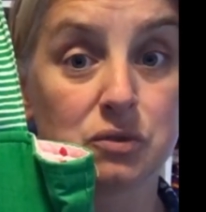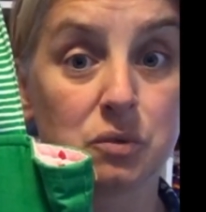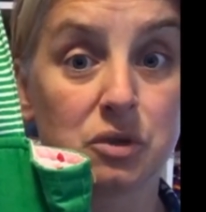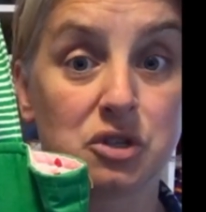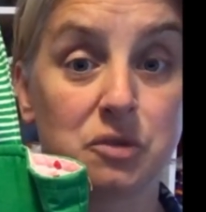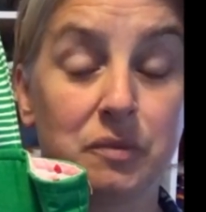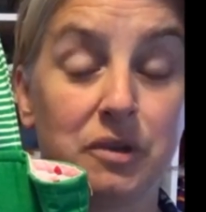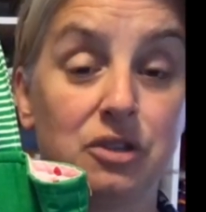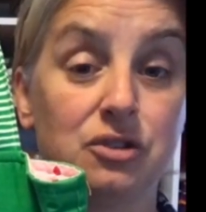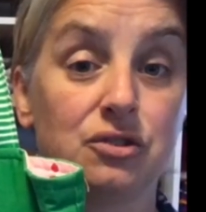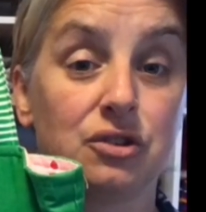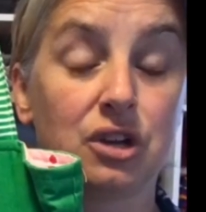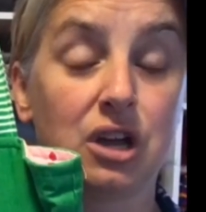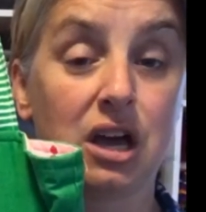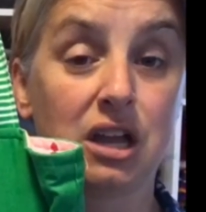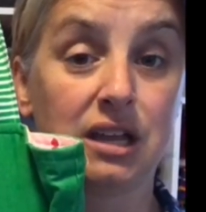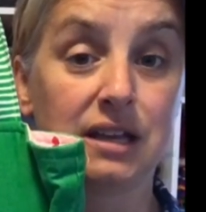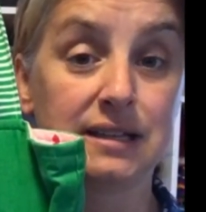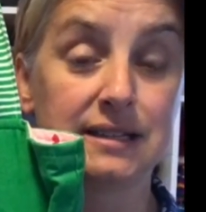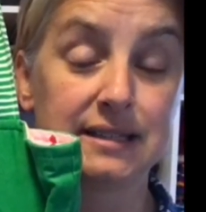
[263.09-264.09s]
which means you're
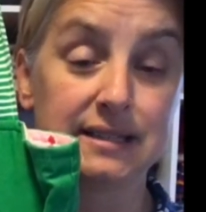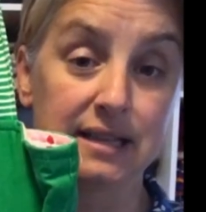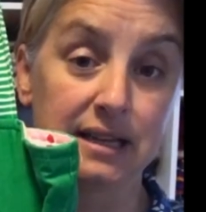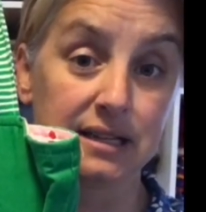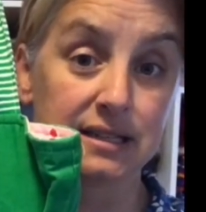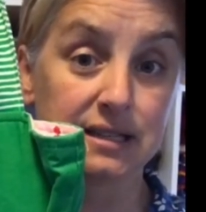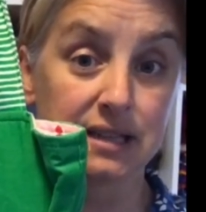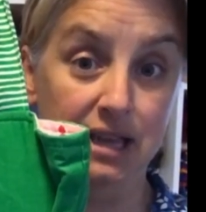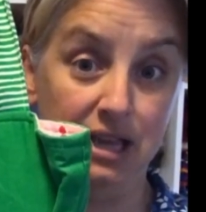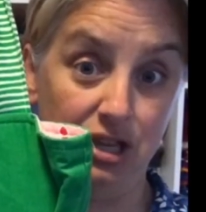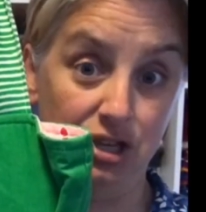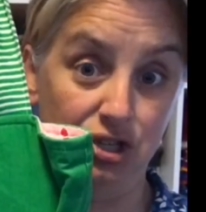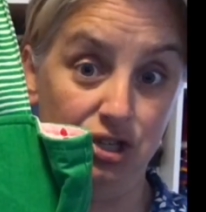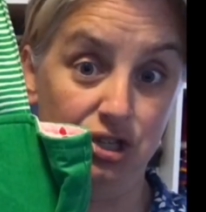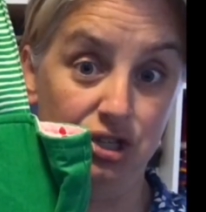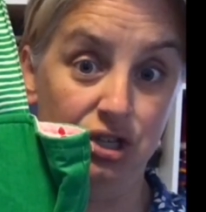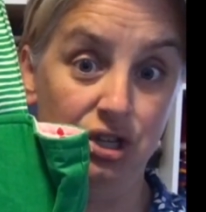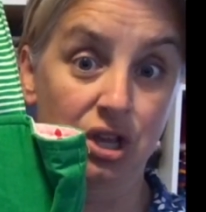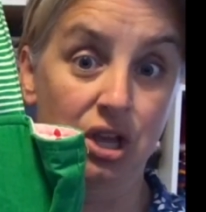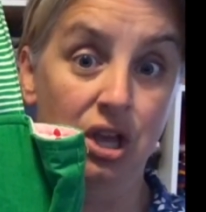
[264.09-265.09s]
cutting 6-inch